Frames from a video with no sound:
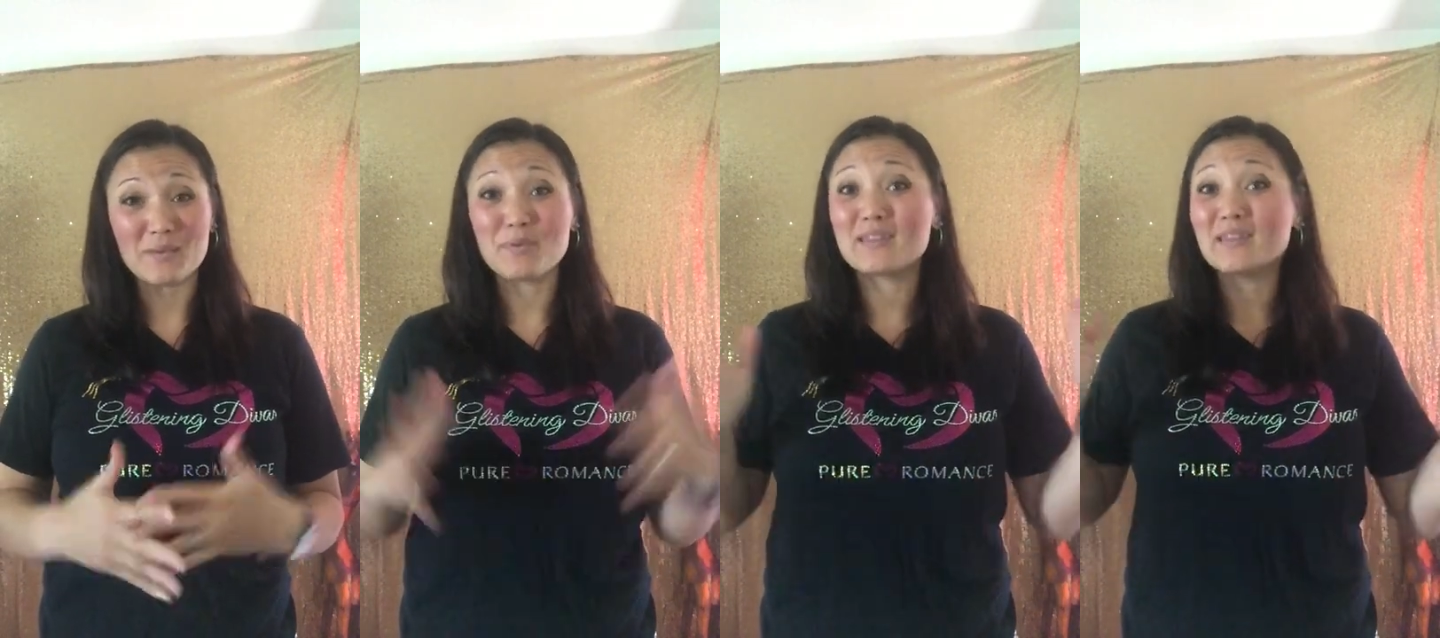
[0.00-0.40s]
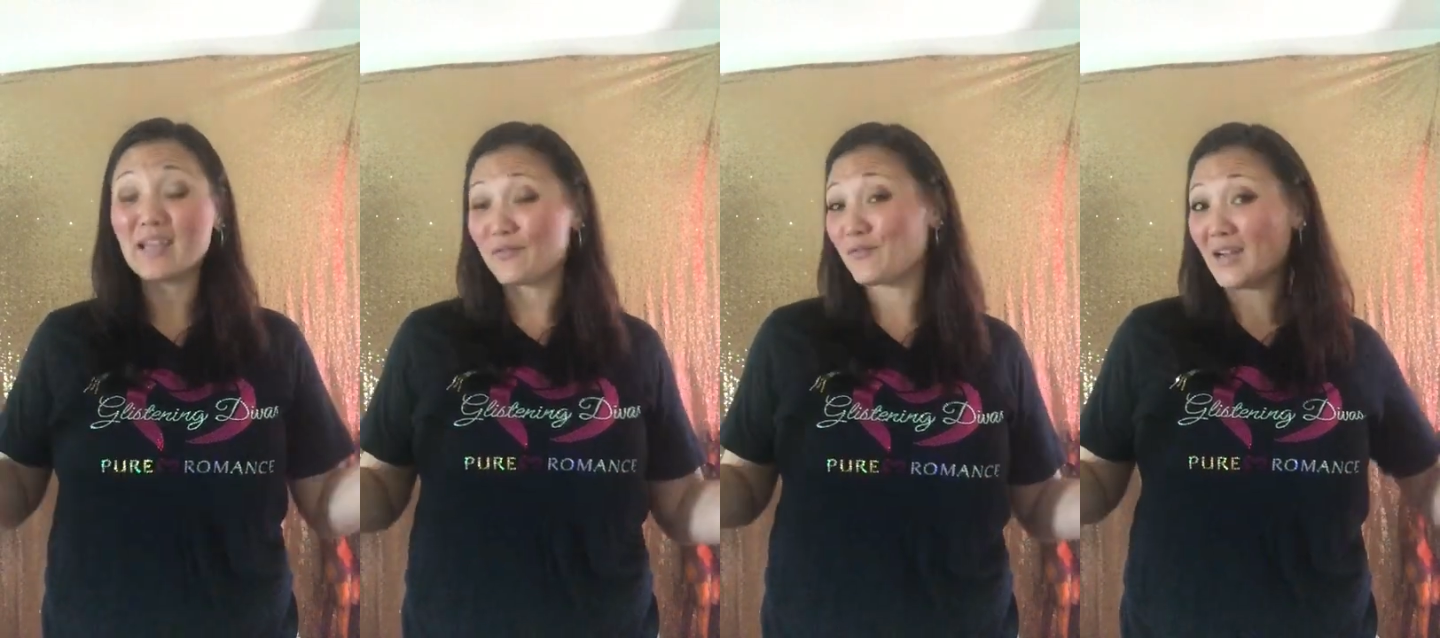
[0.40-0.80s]
but
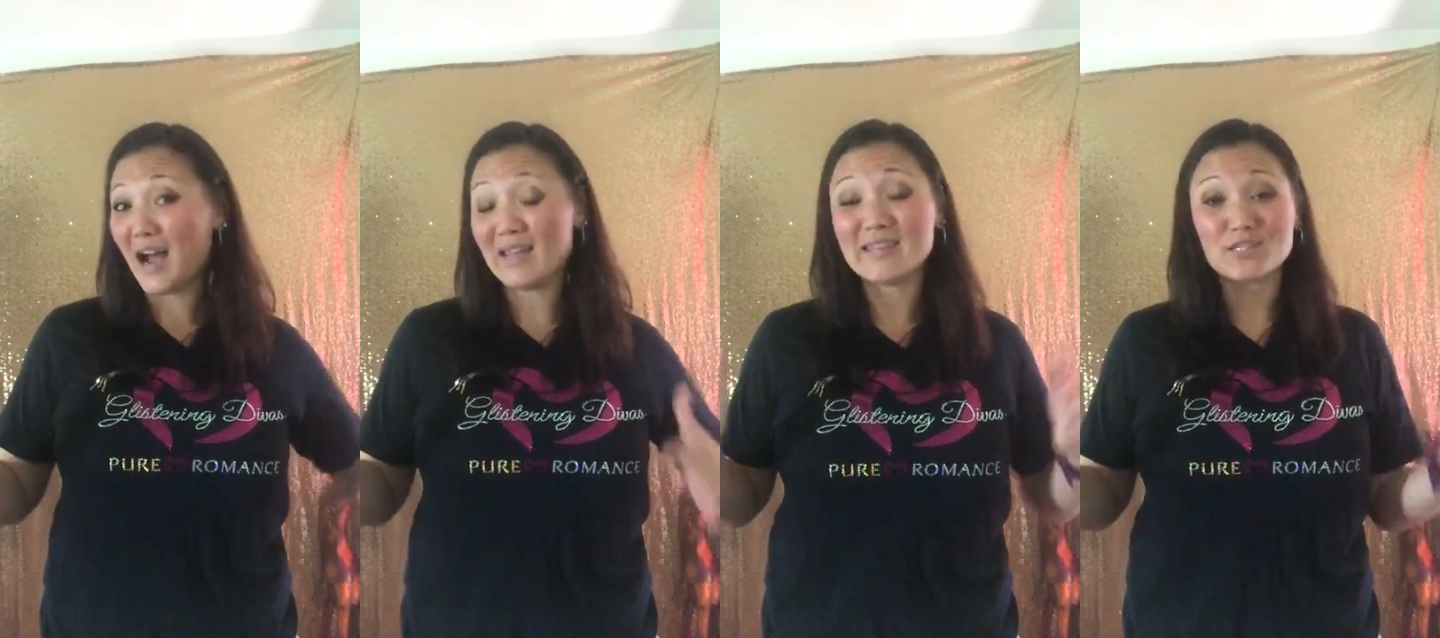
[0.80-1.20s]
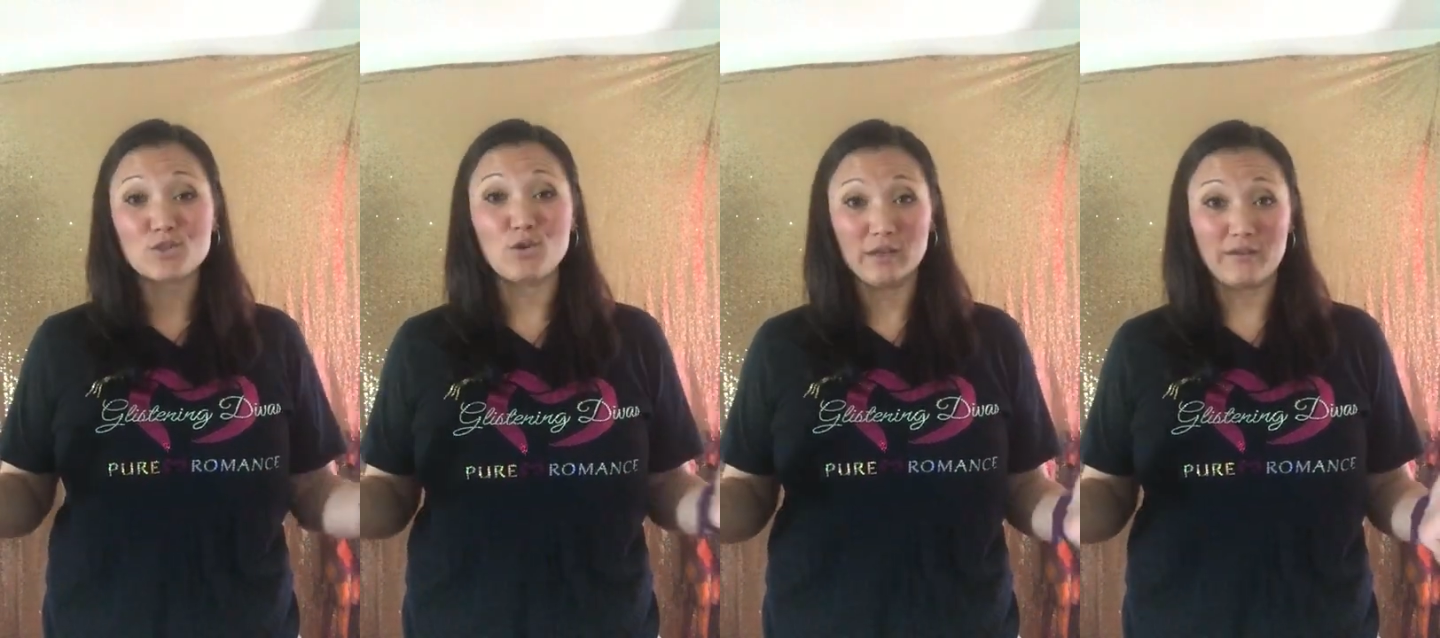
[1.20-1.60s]
if not, that's
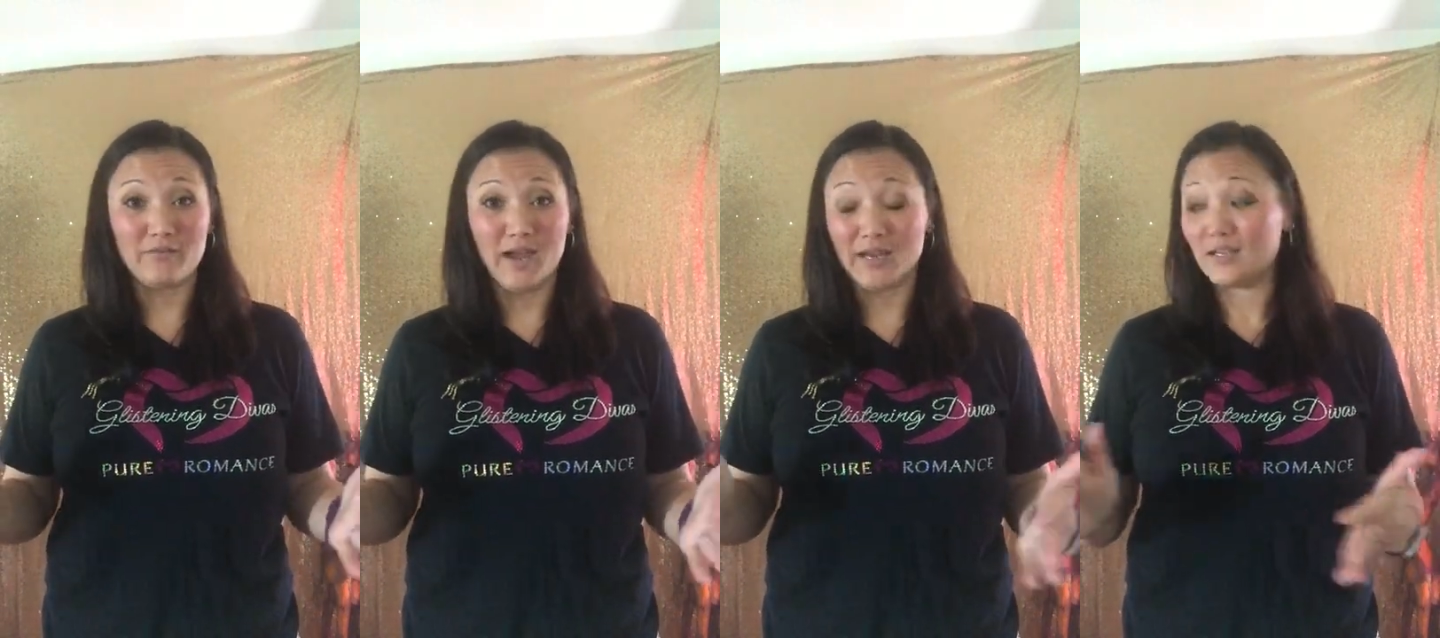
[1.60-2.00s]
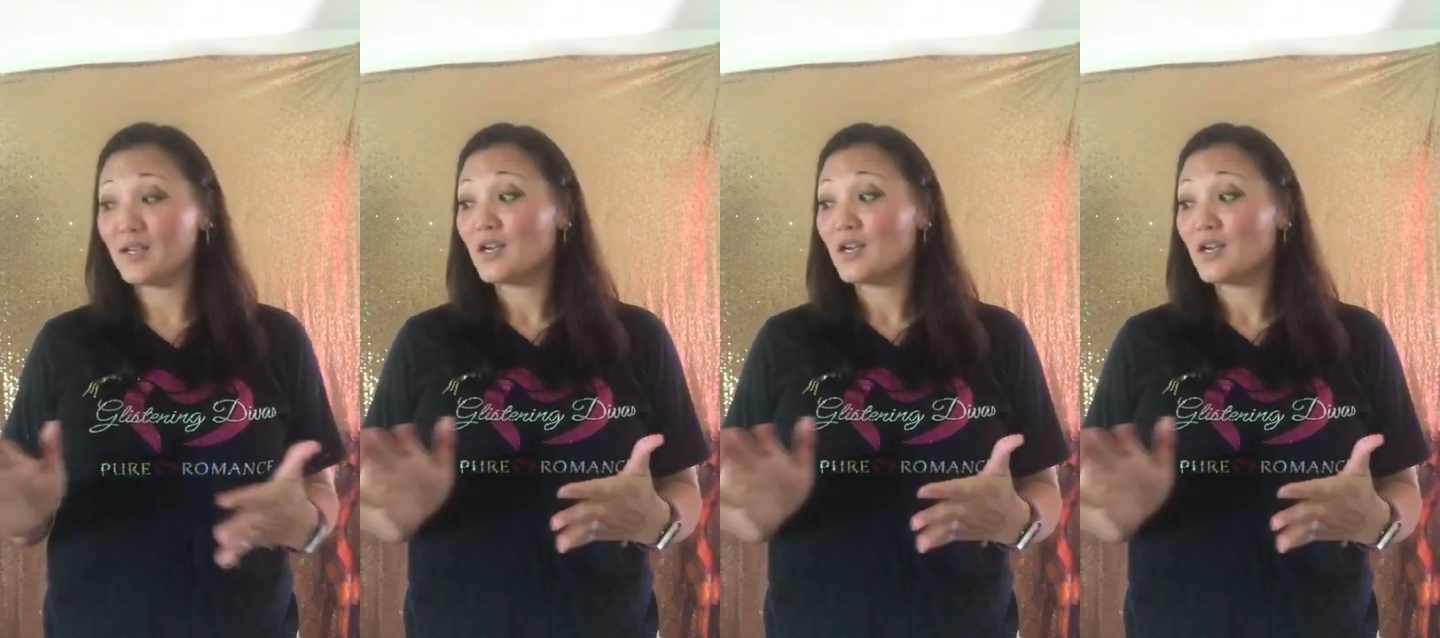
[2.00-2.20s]
totally fine.